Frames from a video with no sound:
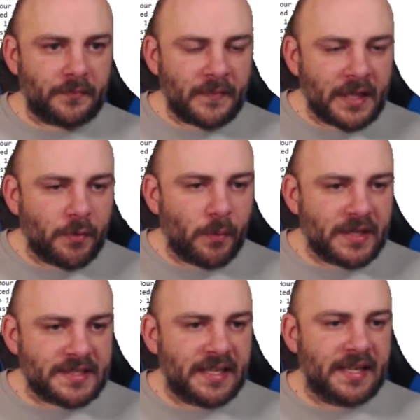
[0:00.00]
if you want to
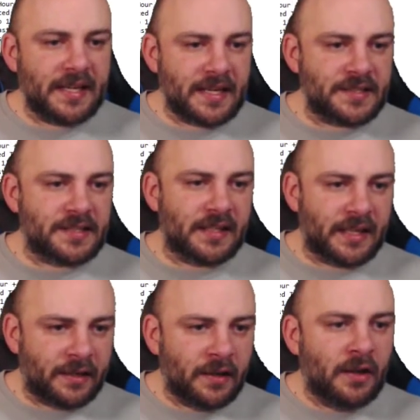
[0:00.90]
say it's
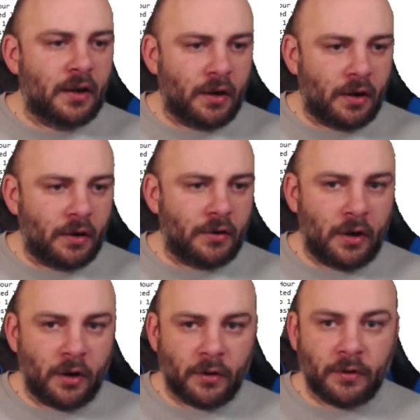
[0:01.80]
like
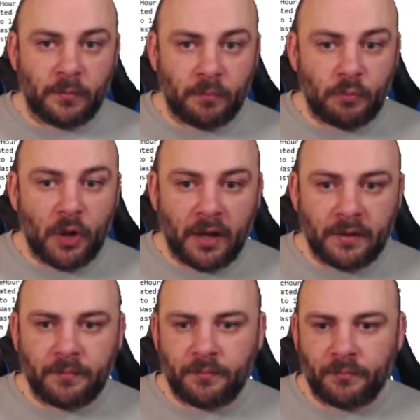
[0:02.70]
our not,
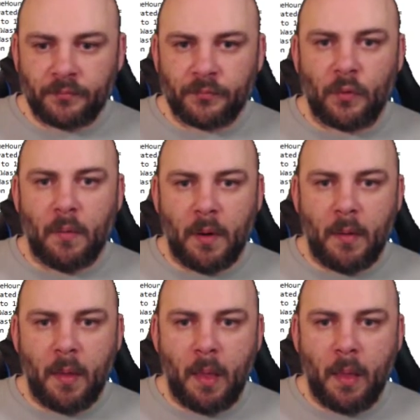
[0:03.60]

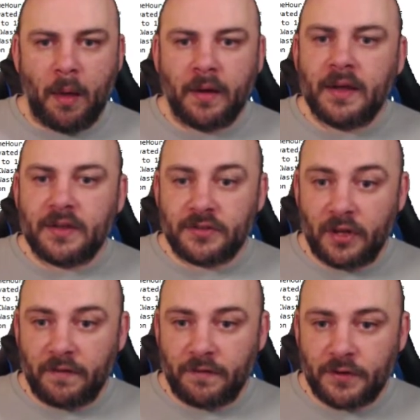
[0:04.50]
it's not
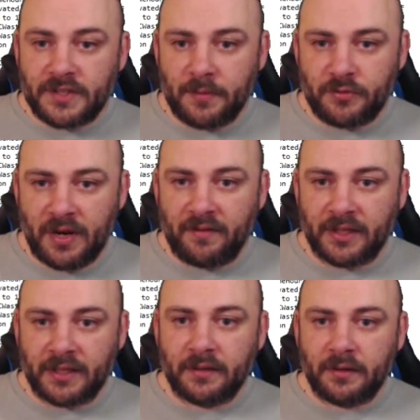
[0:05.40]
our first time
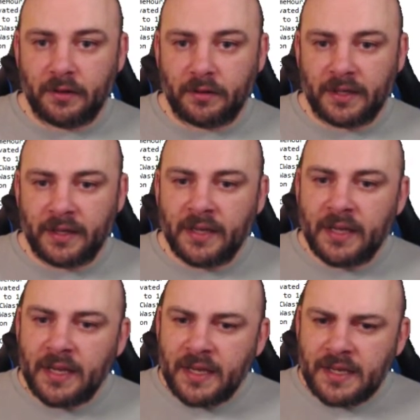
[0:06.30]
traveling, okay,
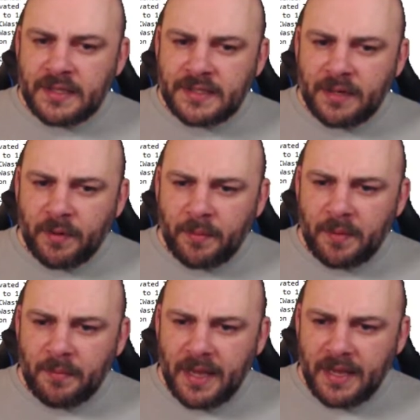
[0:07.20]
is that when we
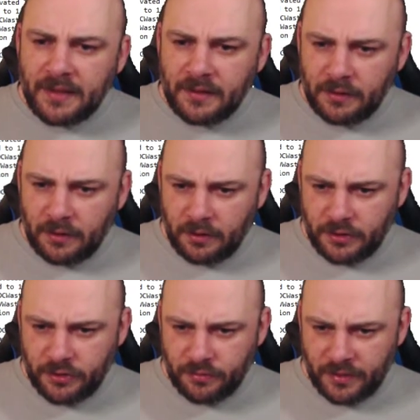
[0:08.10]
make the long
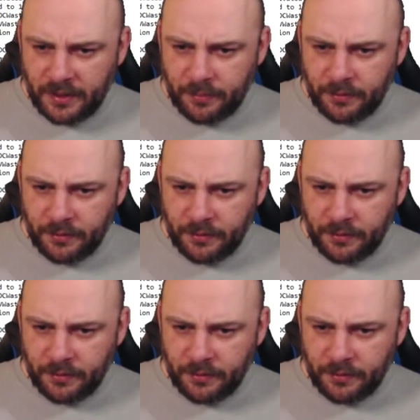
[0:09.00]
trip,